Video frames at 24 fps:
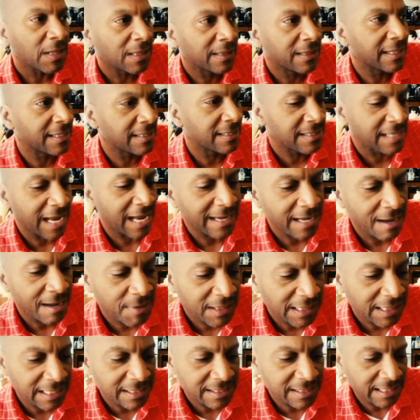at this, I come
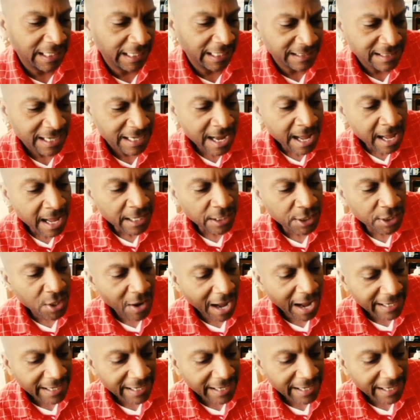at these things, you know,